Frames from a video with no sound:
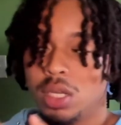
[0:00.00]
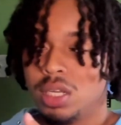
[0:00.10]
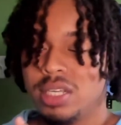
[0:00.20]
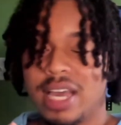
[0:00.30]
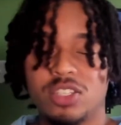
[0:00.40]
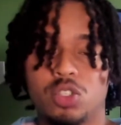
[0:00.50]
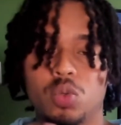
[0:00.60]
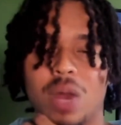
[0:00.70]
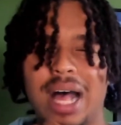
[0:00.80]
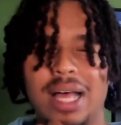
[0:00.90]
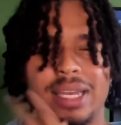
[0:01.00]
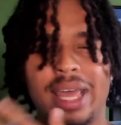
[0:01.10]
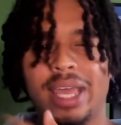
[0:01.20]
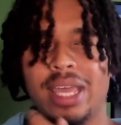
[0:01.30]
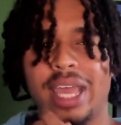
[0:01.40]
yes, Jrue
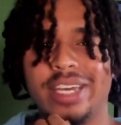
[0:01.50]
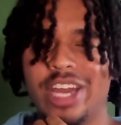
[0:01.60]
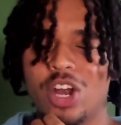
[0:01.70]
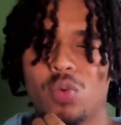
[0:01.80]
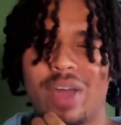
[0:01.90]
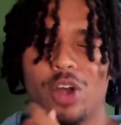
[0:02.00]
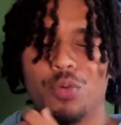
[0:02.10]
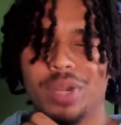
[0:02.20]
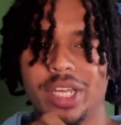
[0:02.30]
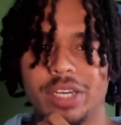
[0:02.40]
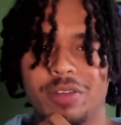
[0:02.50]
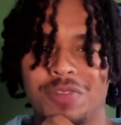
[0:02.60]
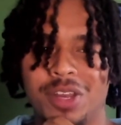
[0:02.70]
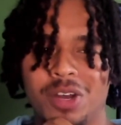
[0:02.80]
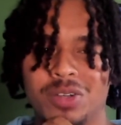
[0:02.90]
Holiday and Derek White are really good
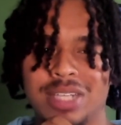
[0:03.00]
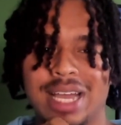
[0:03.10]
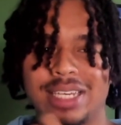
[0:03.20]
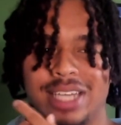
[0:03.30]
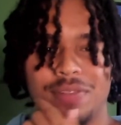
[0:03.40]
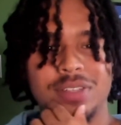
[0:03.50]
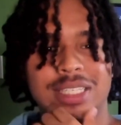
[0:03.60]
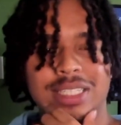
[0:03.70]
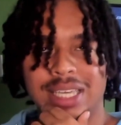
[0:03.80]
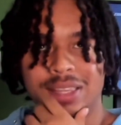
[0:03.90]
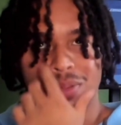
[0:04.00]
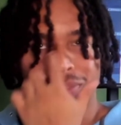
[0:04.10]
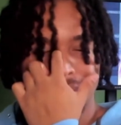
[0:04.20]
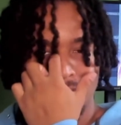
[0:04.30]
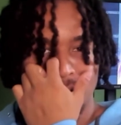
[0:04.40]
defenders, and I can definitely see
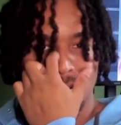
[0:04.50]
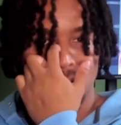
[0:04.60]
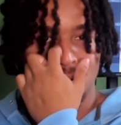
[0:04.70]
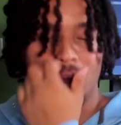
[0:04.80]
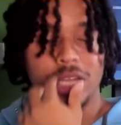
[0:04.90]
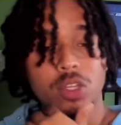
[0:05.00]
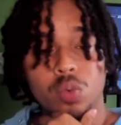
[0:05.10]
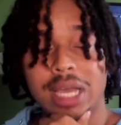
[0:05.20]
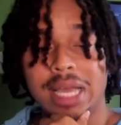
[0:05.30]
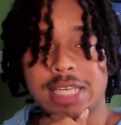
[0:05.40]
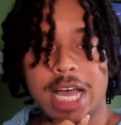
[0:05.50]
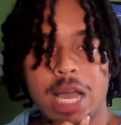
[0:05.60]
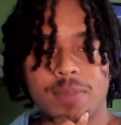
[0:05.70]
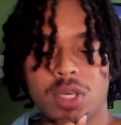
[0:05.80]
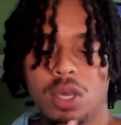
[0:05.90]
them, guarding Luka at
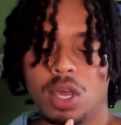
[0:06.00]
times.